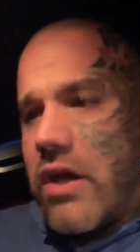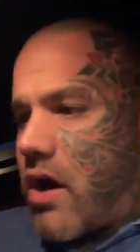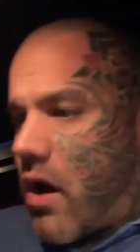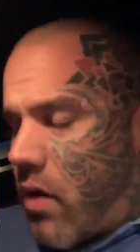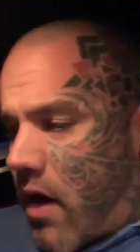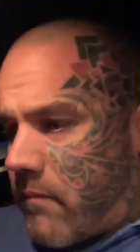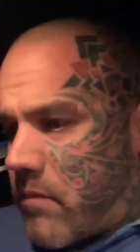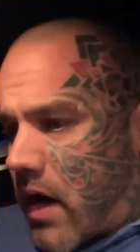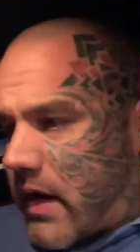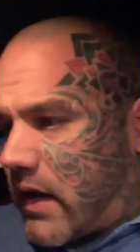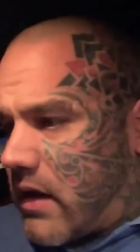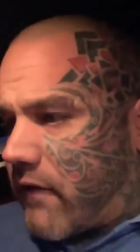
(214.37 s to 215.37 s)
You know, I'm
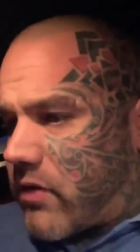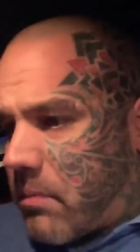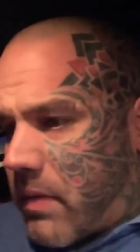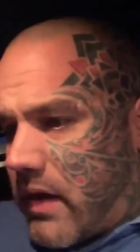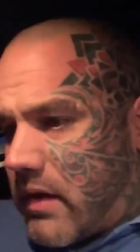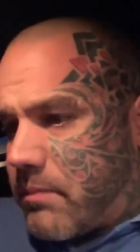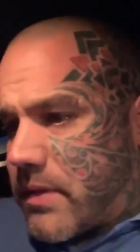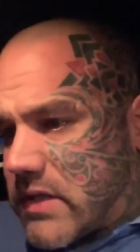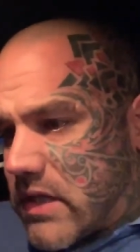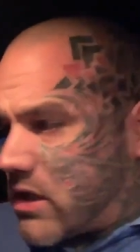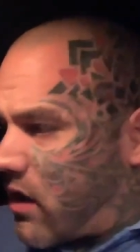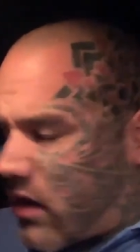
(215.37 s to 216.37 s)
lucky enough to be in a
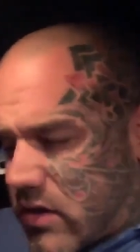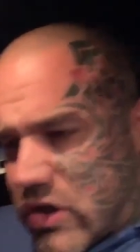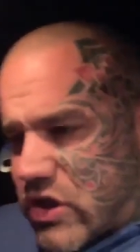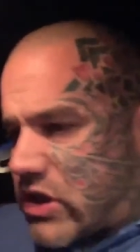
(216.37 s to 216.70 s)
position I can